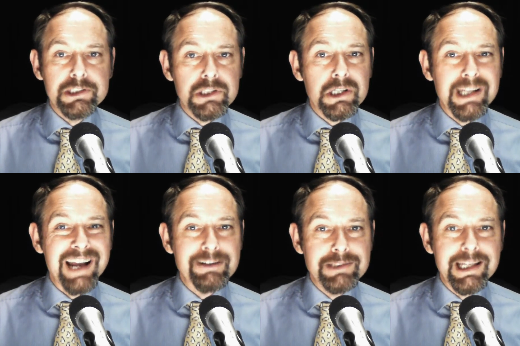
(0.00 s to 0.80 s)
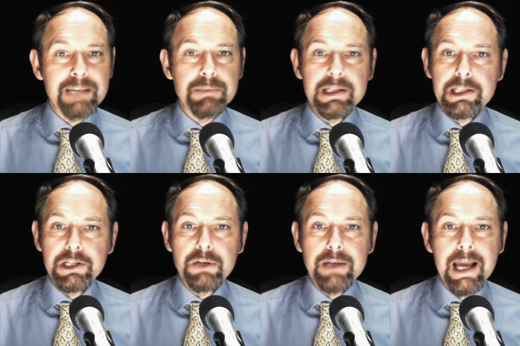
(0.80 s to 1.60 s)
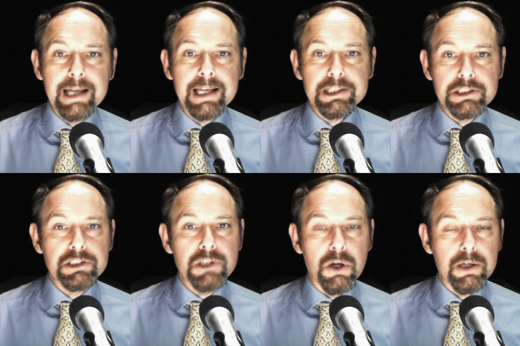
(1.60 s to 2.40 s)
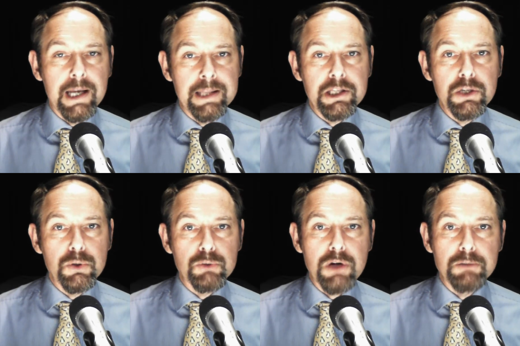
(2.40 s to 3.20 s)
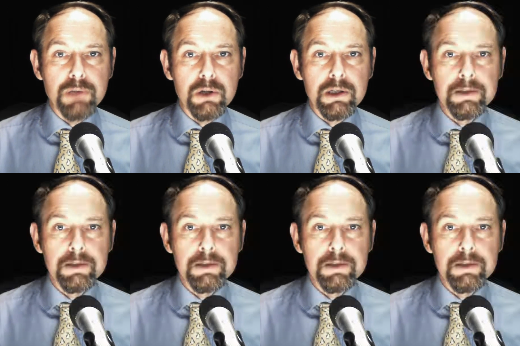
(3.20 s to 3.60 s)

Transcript: just how deeply the UK is stuck in the Eurobog.